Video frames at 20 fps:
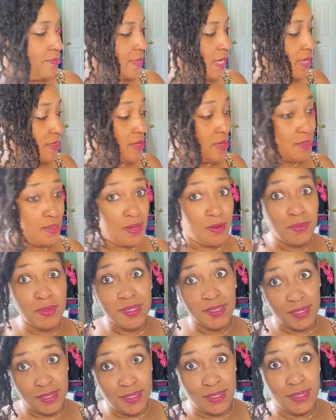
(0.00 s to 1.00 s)
I think that
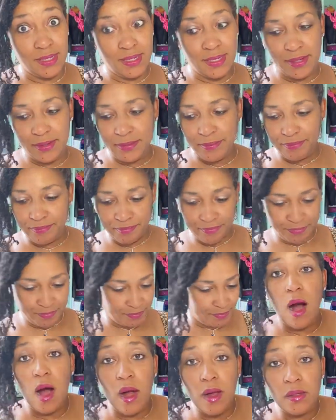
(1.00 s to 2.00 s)
was a good deal.
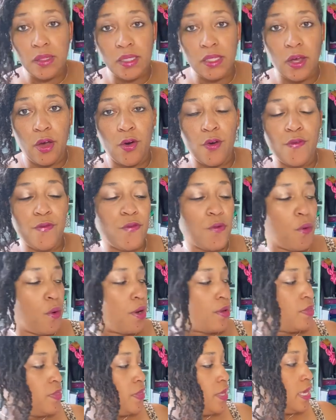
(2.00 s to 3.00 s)
Also
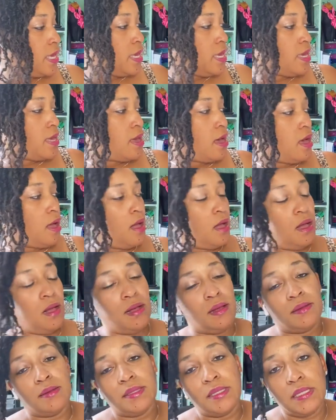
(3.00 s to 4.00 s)
for the uh,
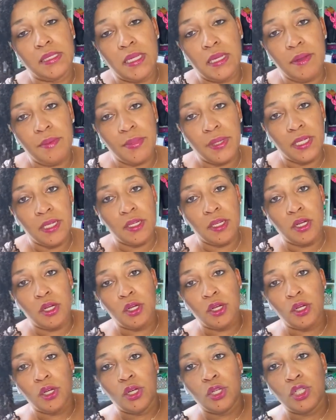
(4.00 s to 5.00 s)
cinnamon
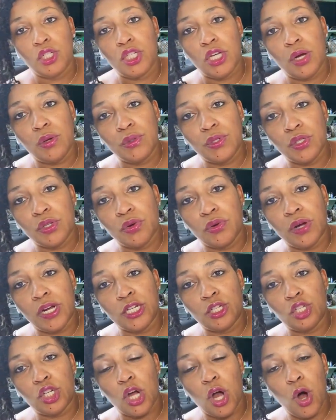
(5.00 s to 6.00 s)
toast
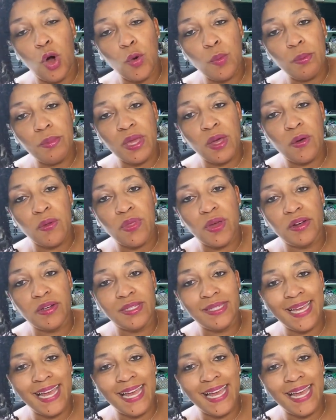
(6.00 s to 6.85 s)
crunch oatmeal, there's